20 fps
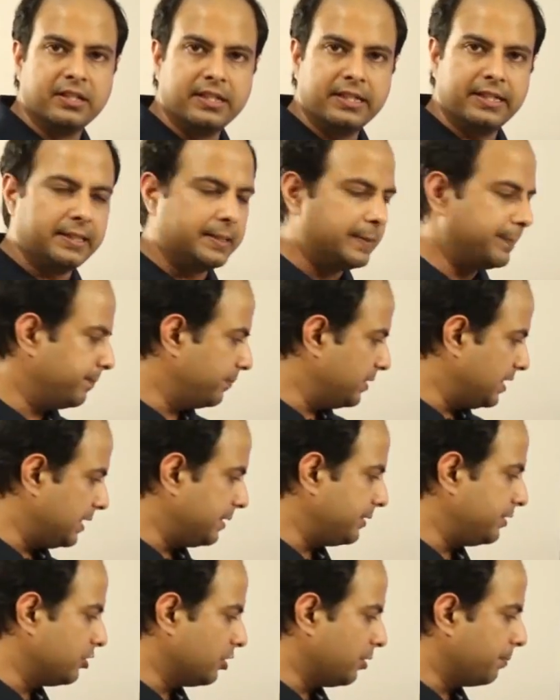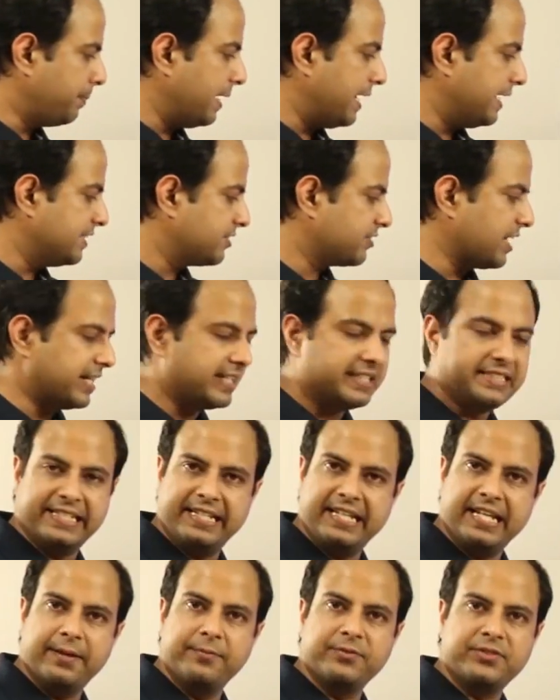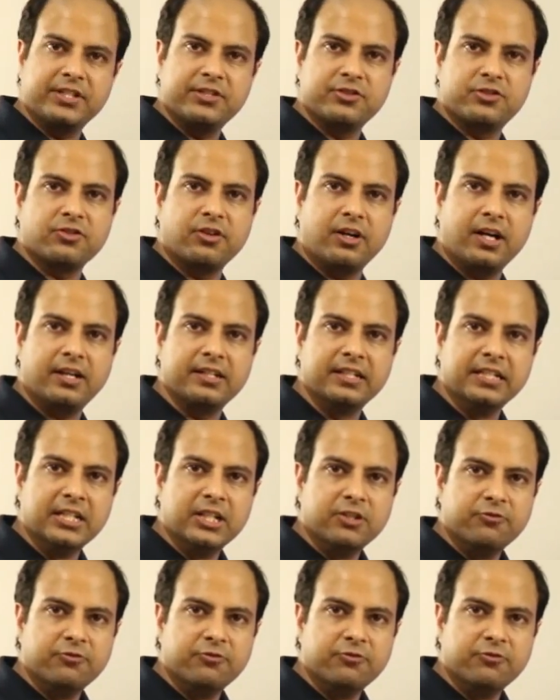playing strategy games and so on,